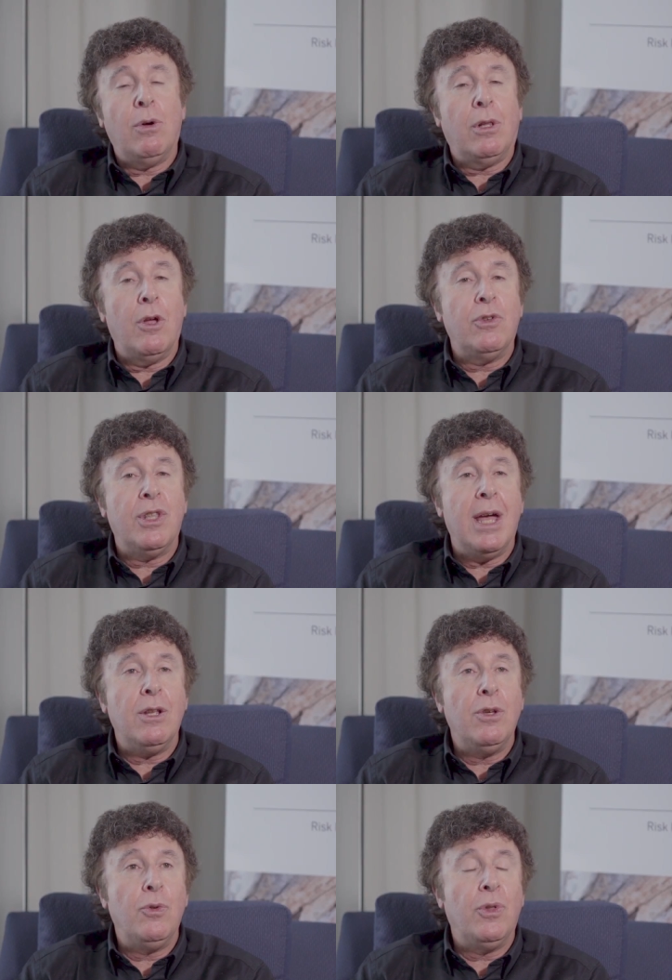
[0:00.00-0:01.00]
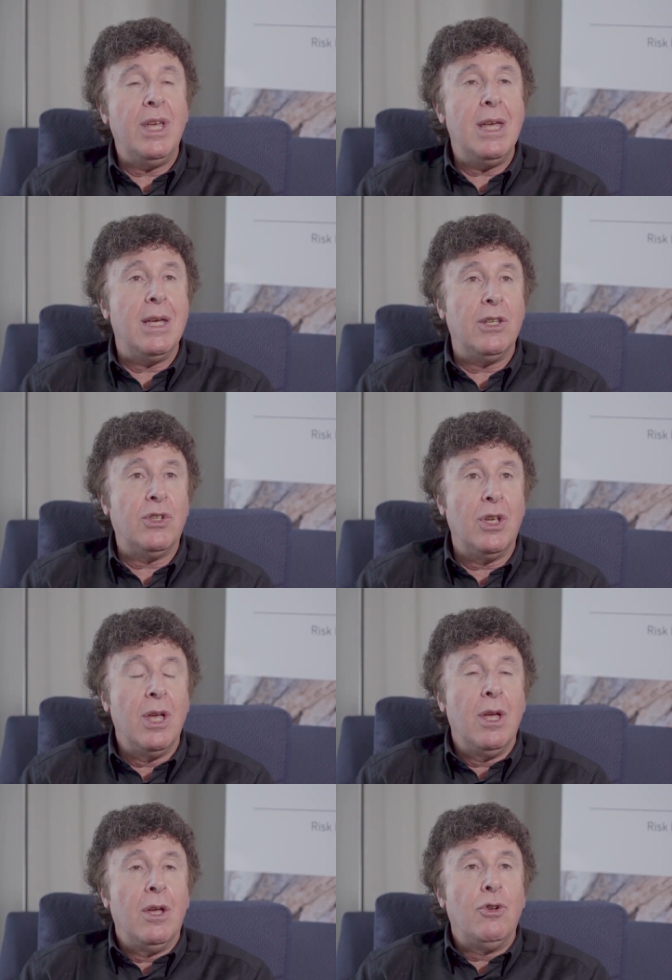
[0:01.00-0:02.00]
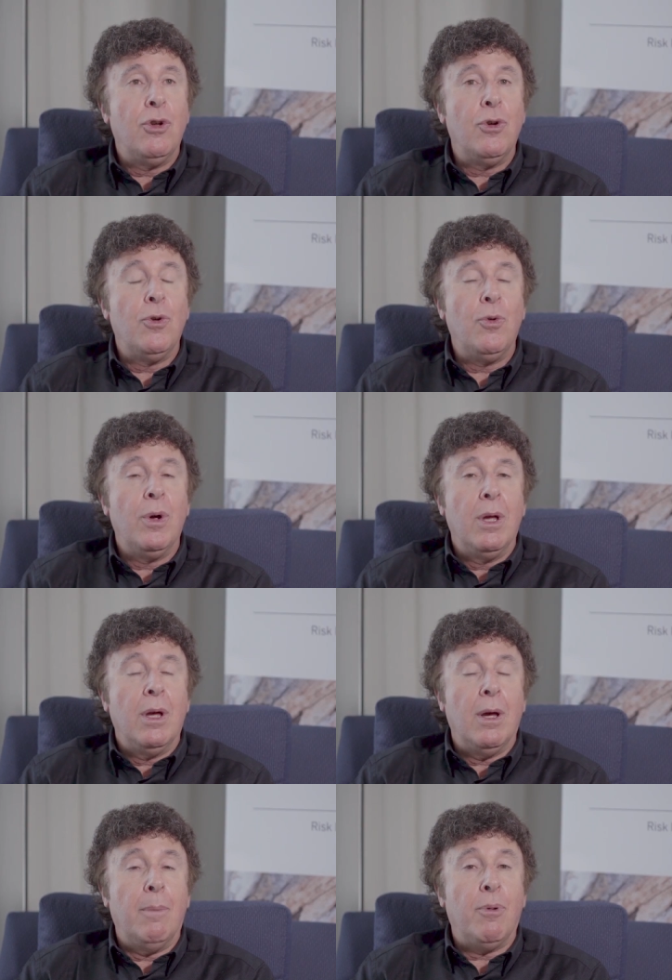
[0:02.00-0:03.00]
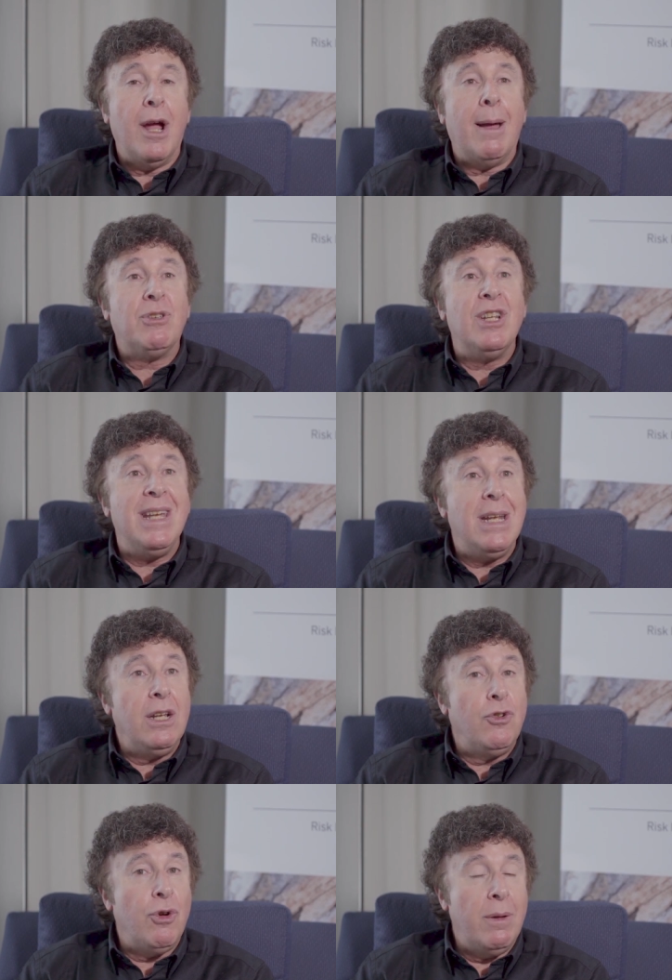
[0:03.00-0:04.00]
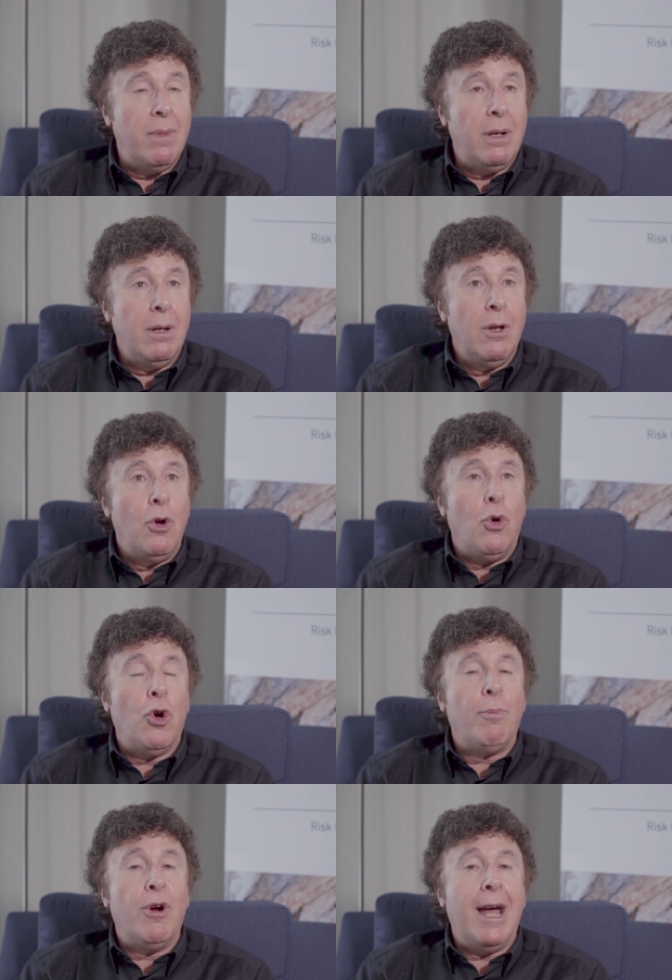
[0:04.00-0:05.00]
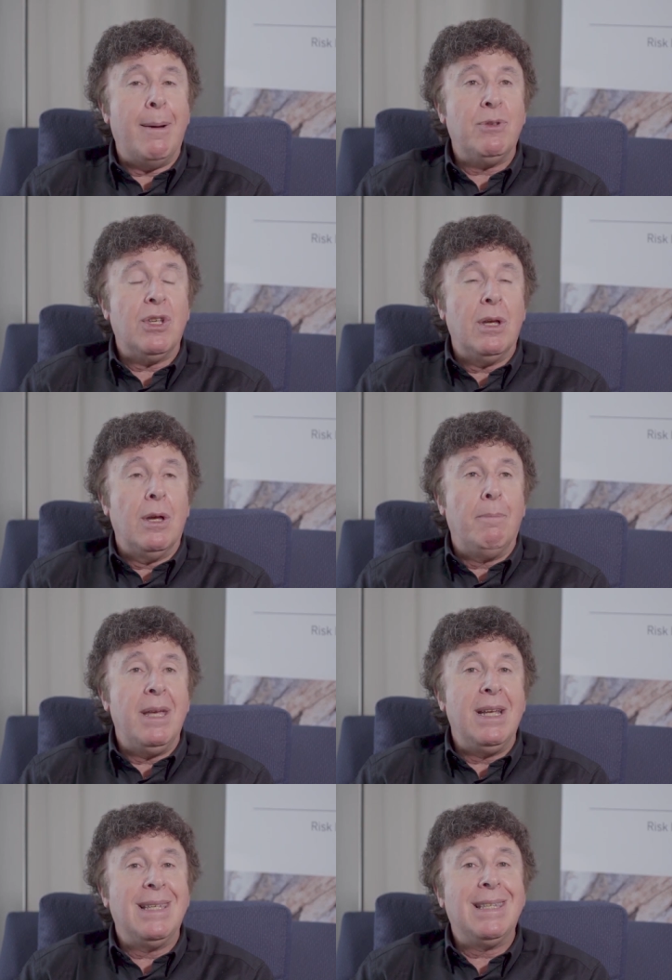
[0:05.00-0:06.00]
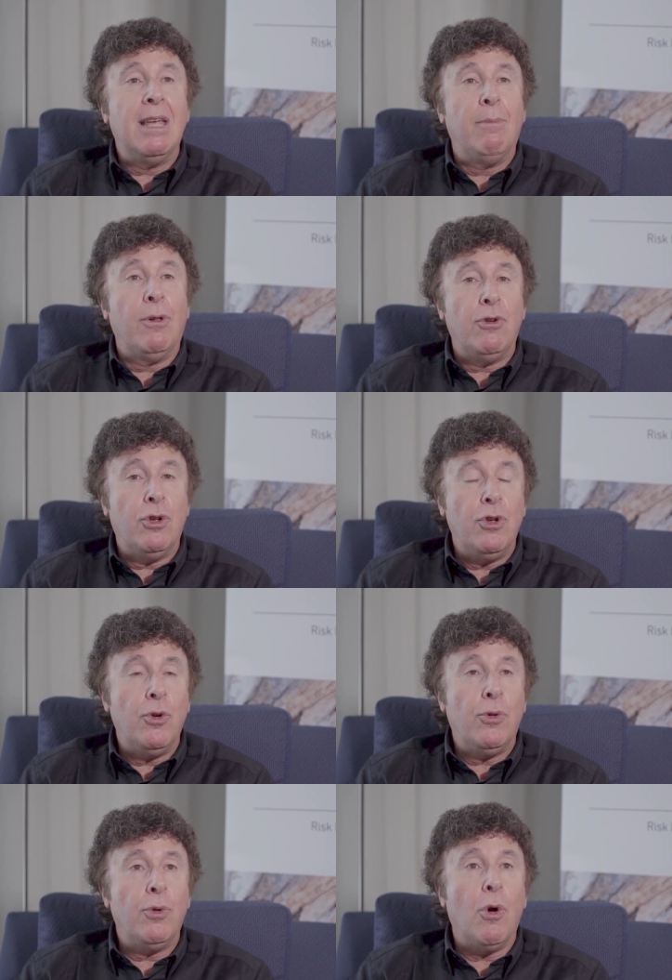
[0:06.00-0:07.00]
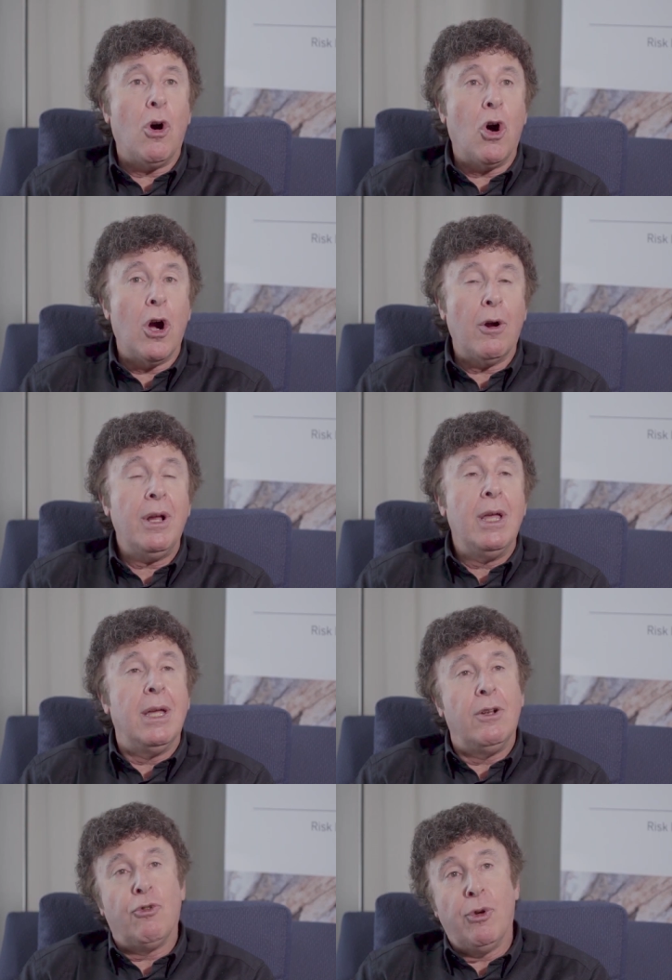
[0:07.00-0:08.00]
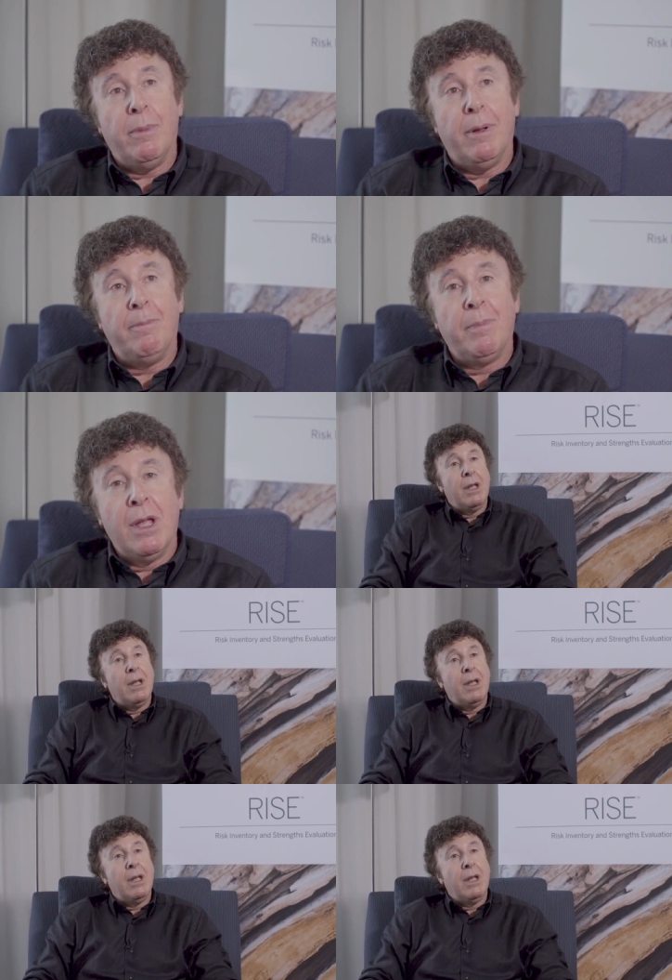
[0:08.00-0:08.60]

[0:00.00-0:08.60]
how close that youth is to perhaps needing treatment or perhaps being similar to youth who are in treatment.